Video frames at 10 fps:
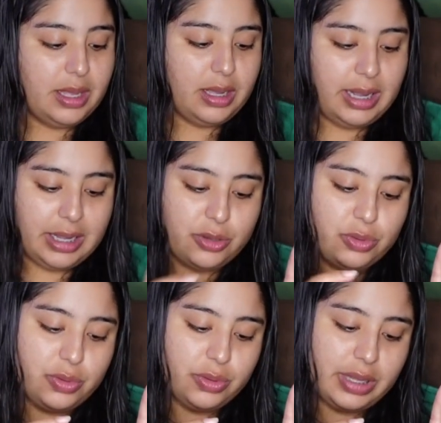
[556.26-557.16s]
I
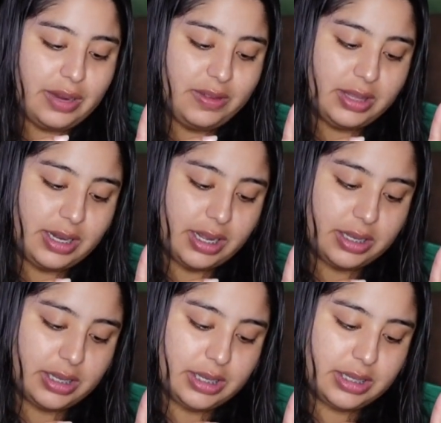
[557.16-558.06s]
googled everything I
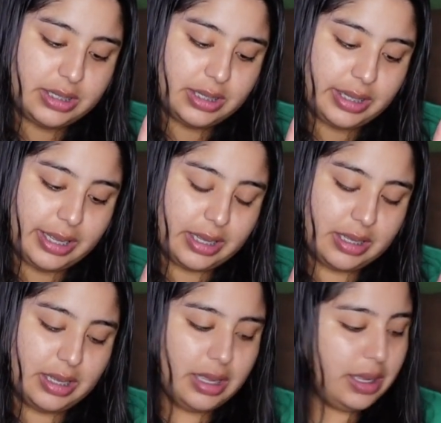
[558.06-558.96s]
could to, like,
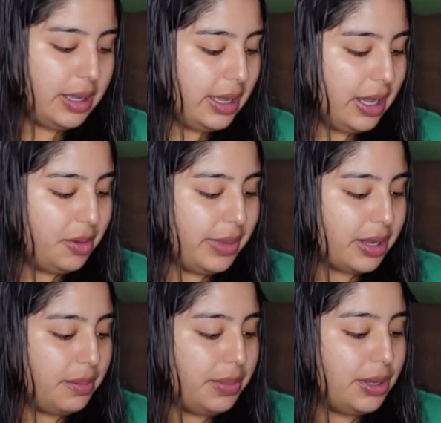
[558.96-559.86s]
help my
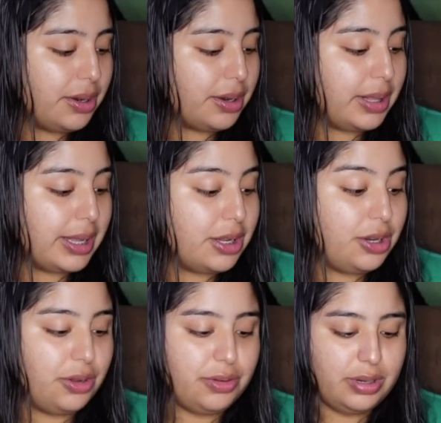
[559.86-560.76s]
computer, like, you
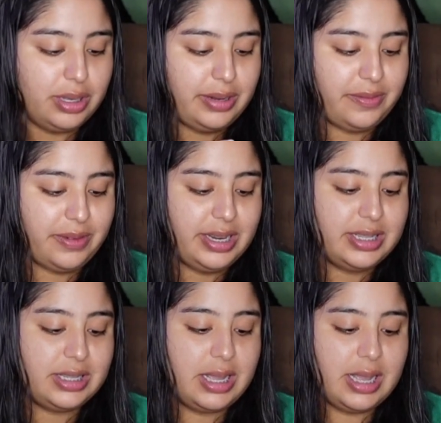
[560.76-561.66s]
know,
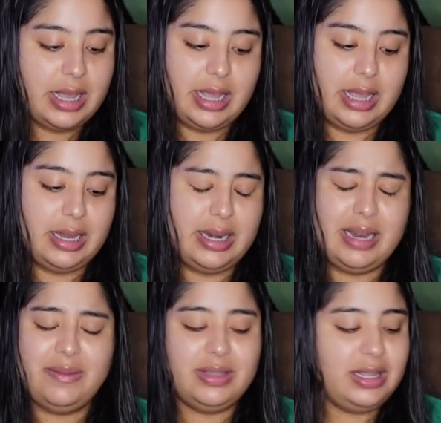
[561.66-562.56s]
unfreeze. And
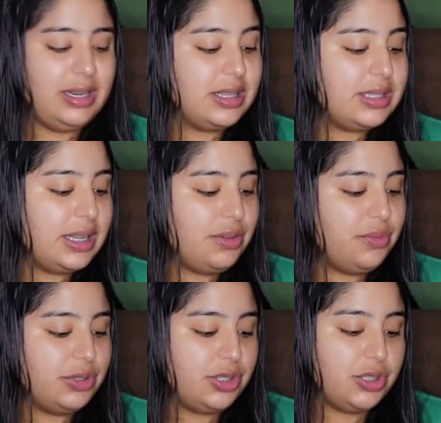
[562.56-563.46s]
everything it said
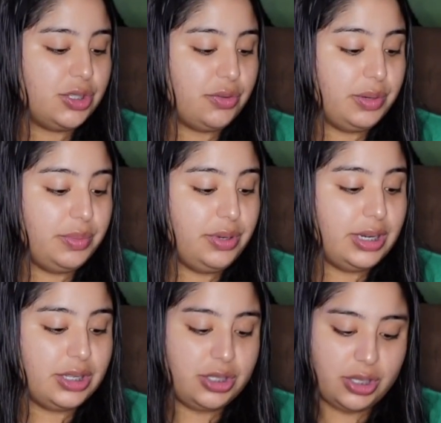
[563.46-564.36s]
was just to reboot
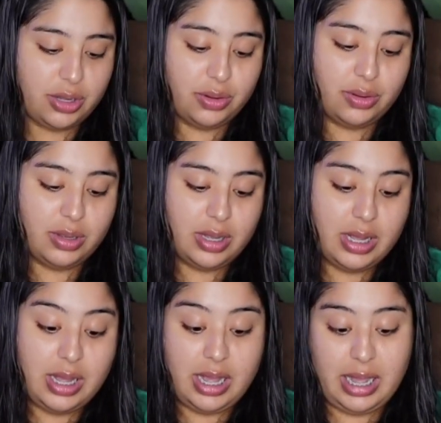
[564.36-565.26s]
it. So
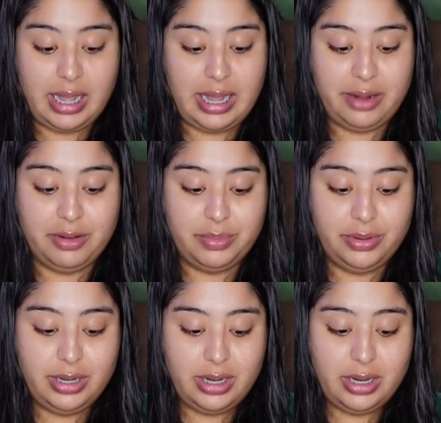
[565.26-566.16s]
I
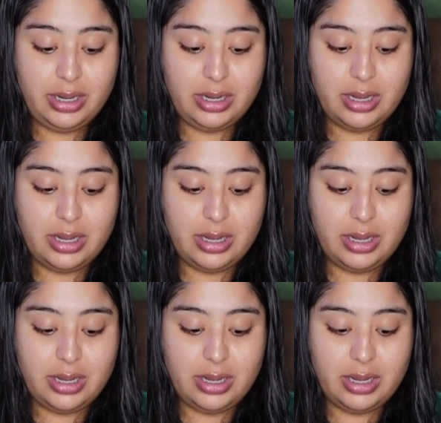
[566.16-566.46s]
rebooted it.